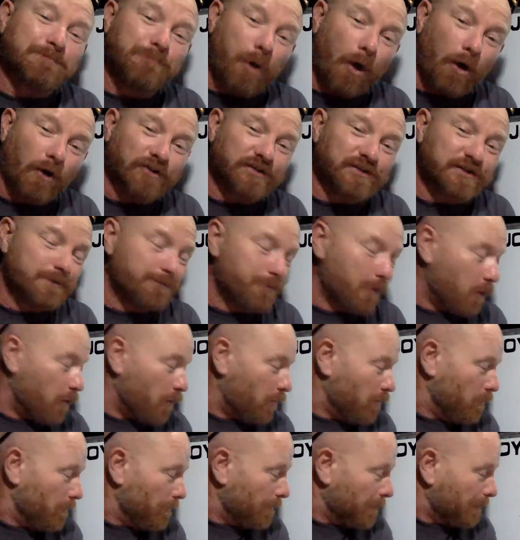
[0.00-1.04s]

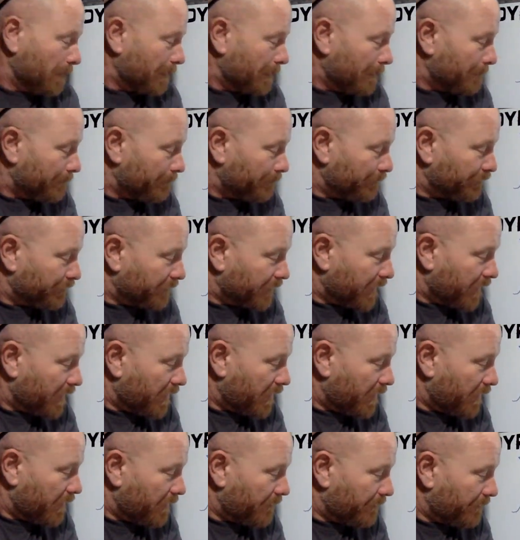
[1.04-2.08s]
possible,
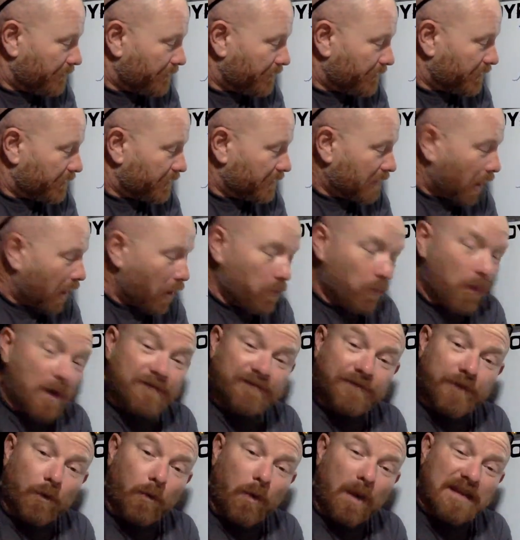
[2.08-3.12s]
like with
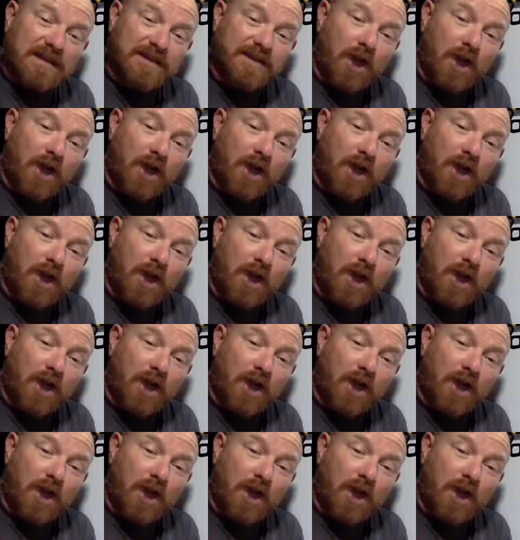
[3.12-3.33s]
the wind